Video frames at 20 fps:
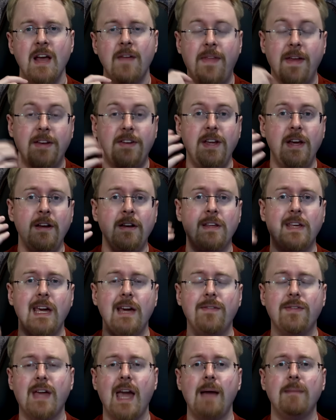They did
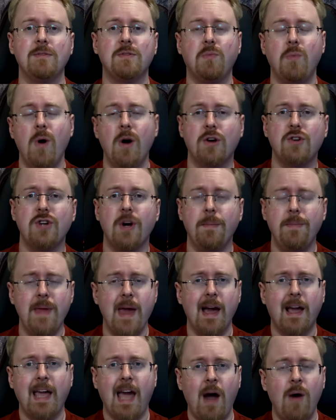give Games Workshop
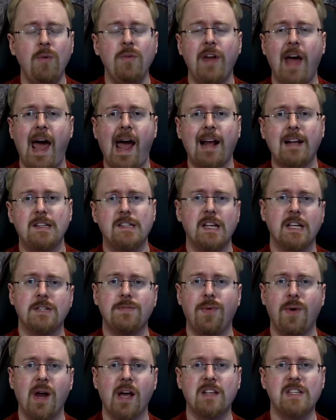the account access,
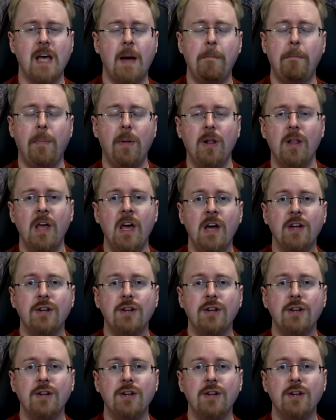for example,